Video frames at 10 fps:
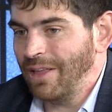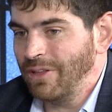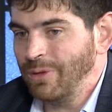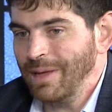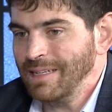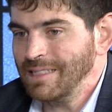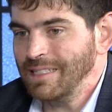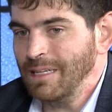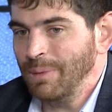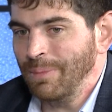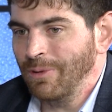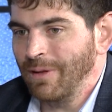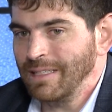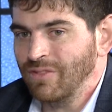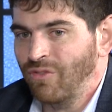you get to see people
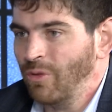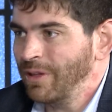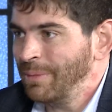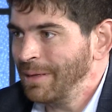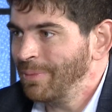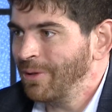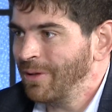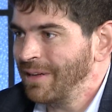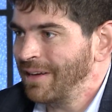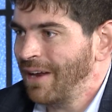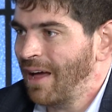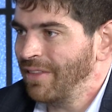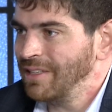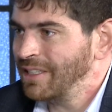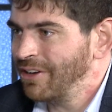as fully people, not
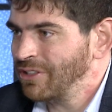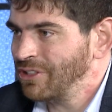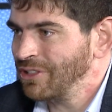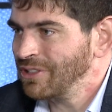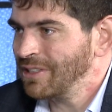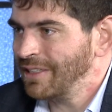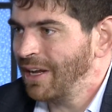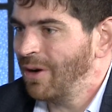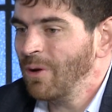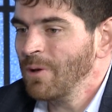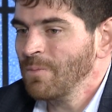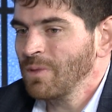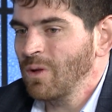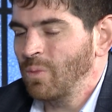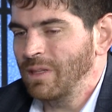these characters.
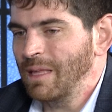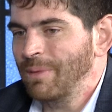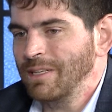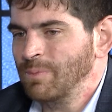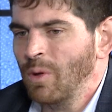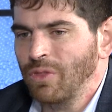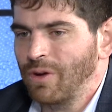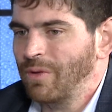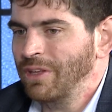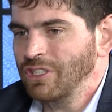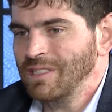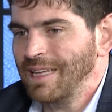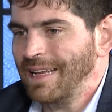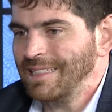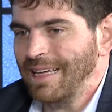We think about this both in a religious
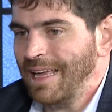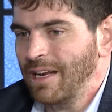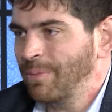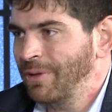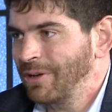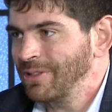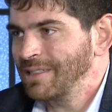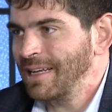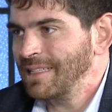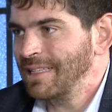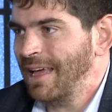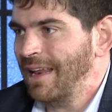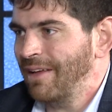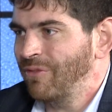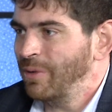sense and in a political sense, that
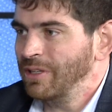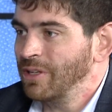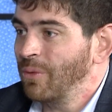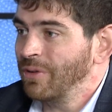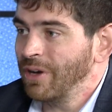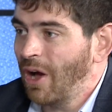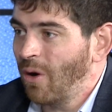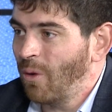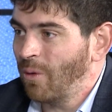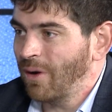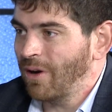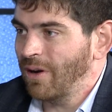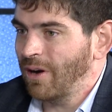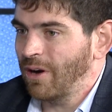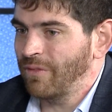if we don't know
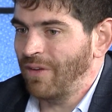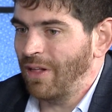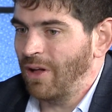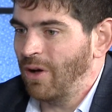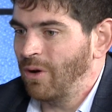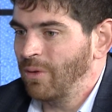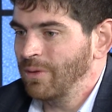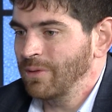our fellow